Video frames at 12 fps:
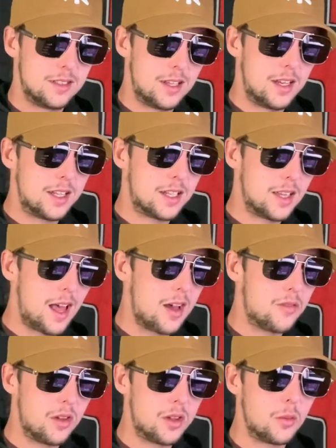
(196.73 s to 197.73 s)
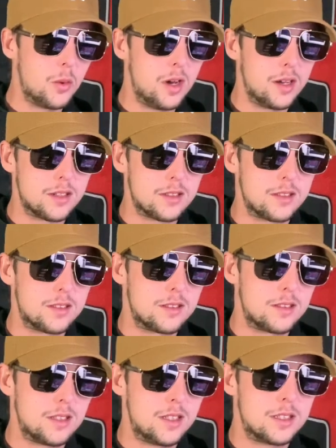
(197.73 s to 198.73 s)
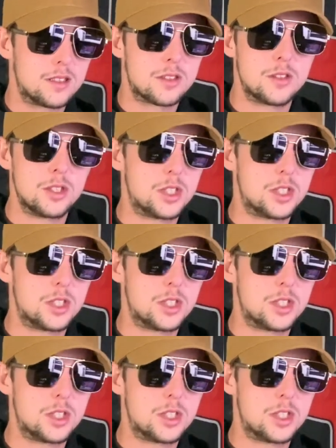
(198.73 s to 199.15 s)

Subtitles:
and you can laugh all you want. It's good